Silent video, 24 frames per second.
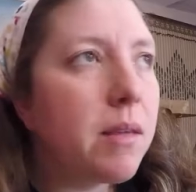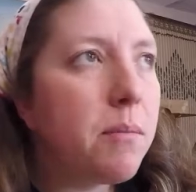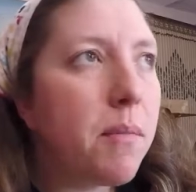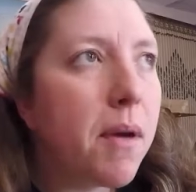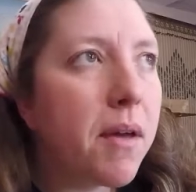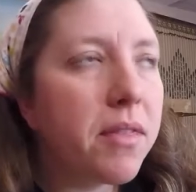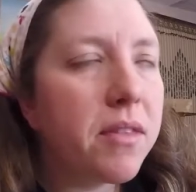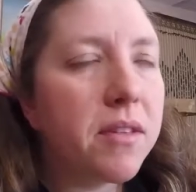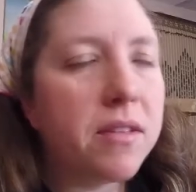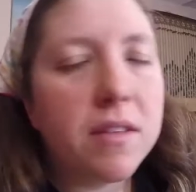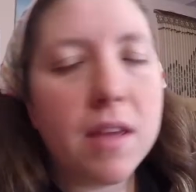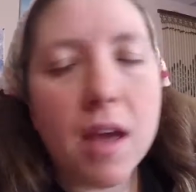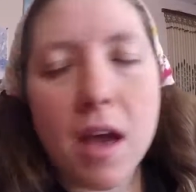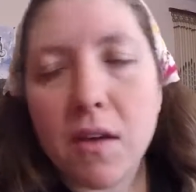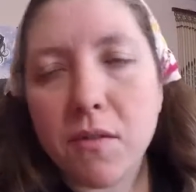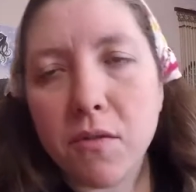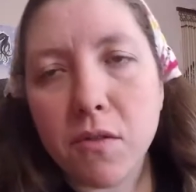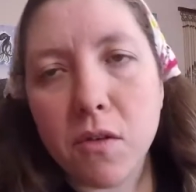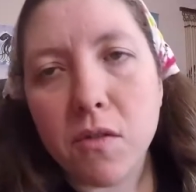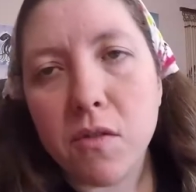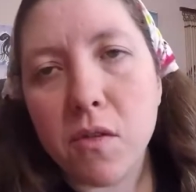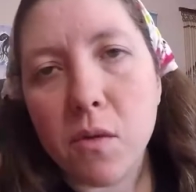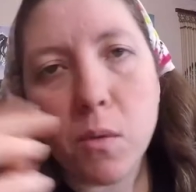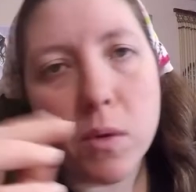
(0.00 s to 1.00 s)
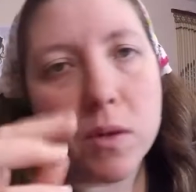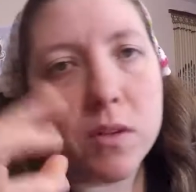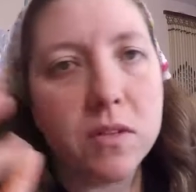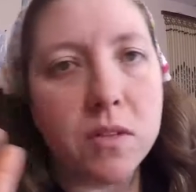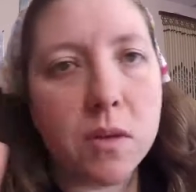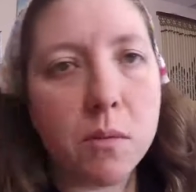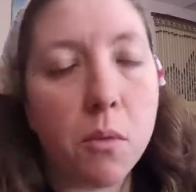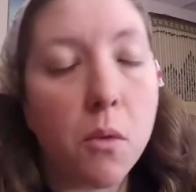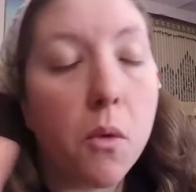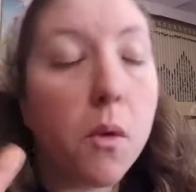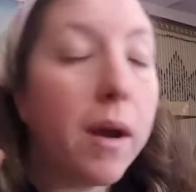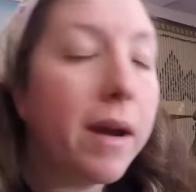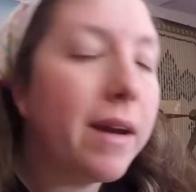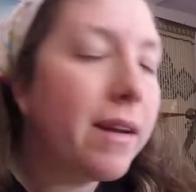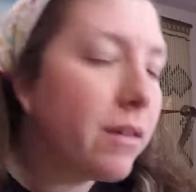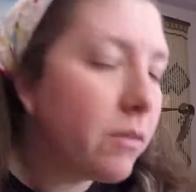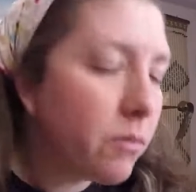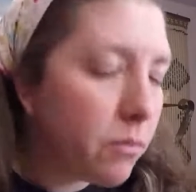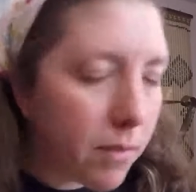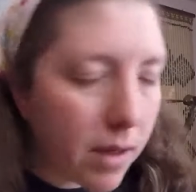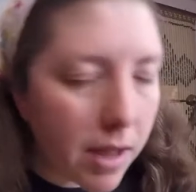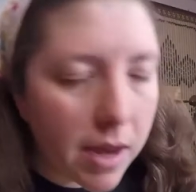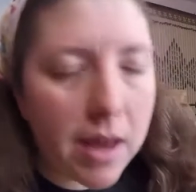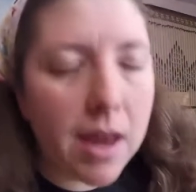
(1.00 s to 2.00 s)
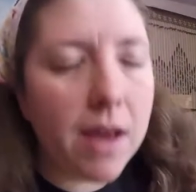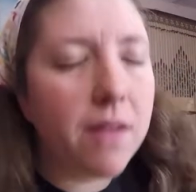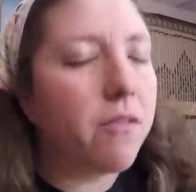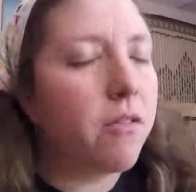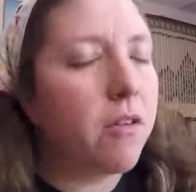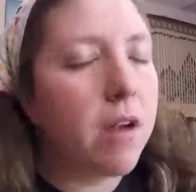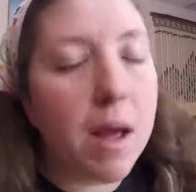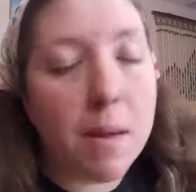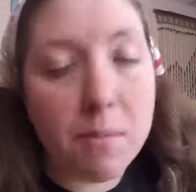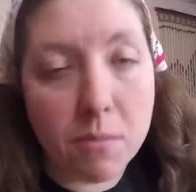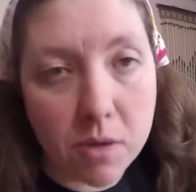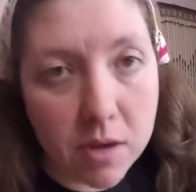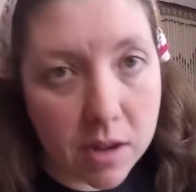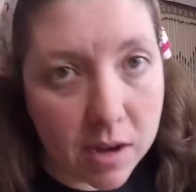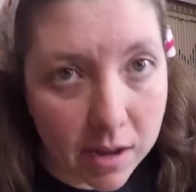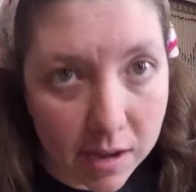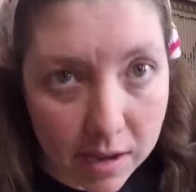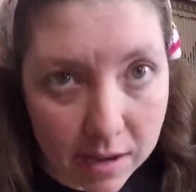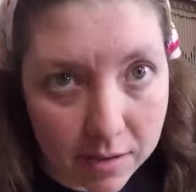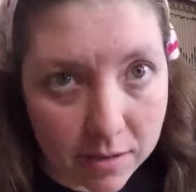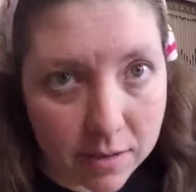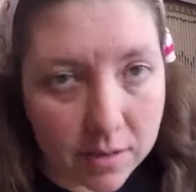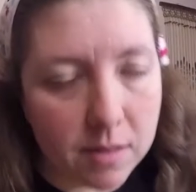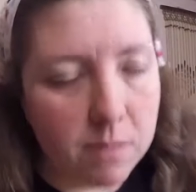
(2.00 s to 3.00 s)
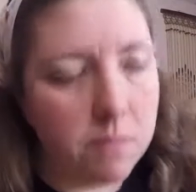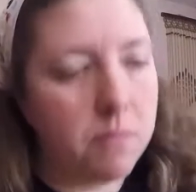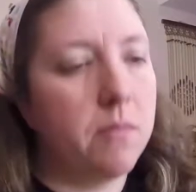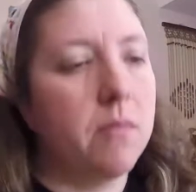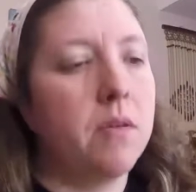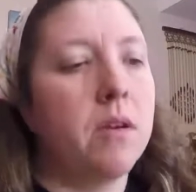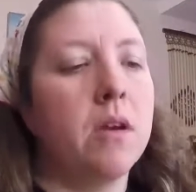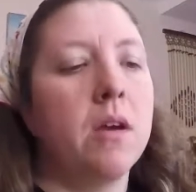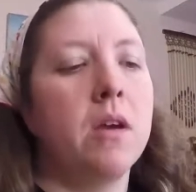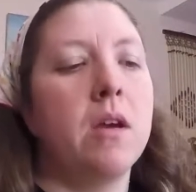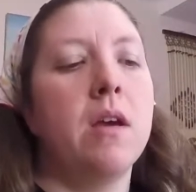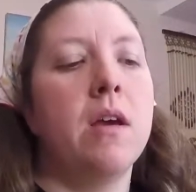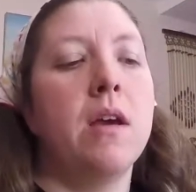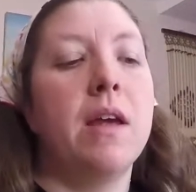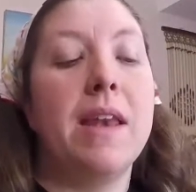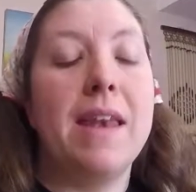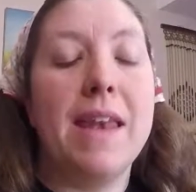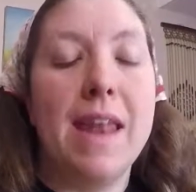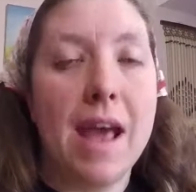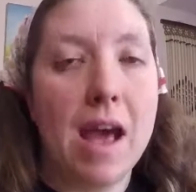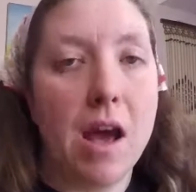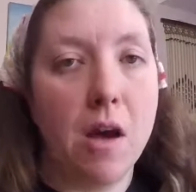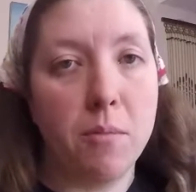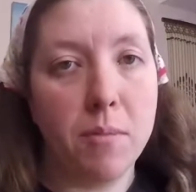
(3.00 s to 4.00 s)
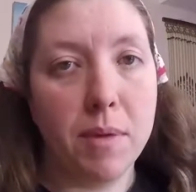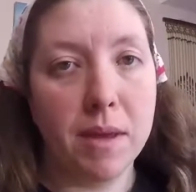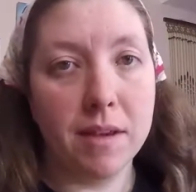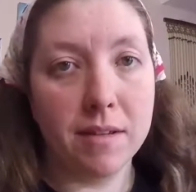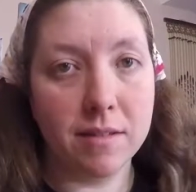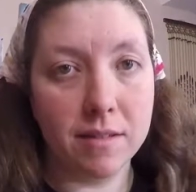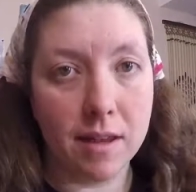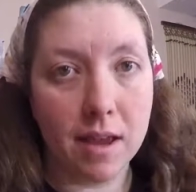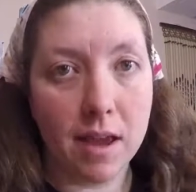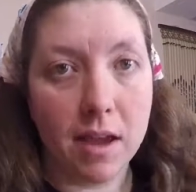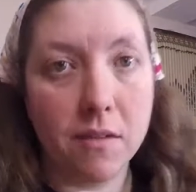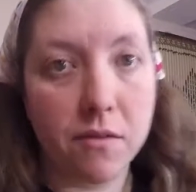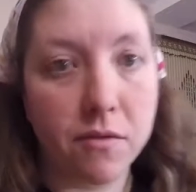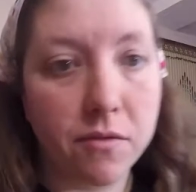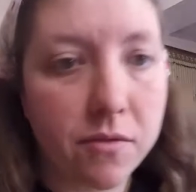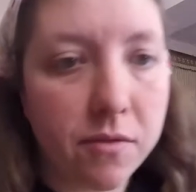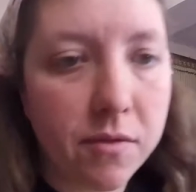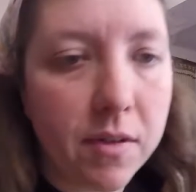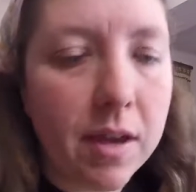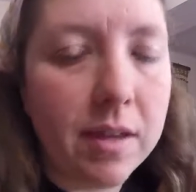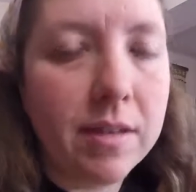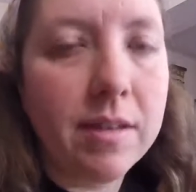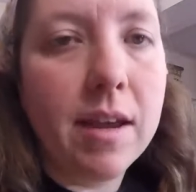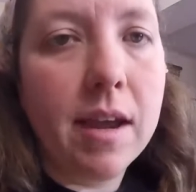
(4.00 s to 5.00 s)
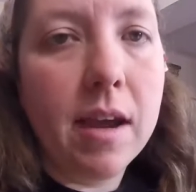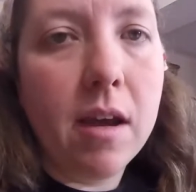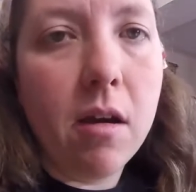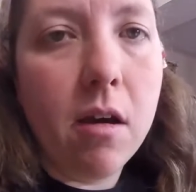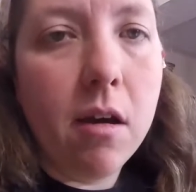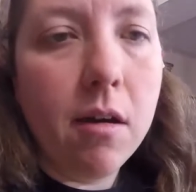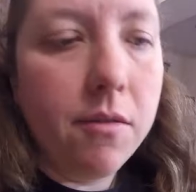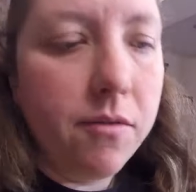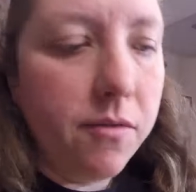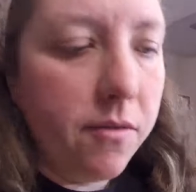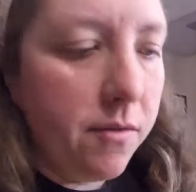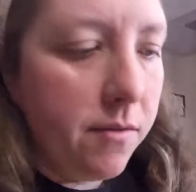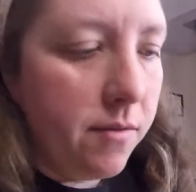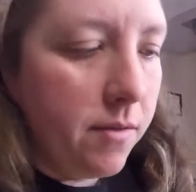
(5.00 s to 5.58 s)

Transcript: the month is half over, what's the point? Whatever, I'm gonna get to them now because I have a day off.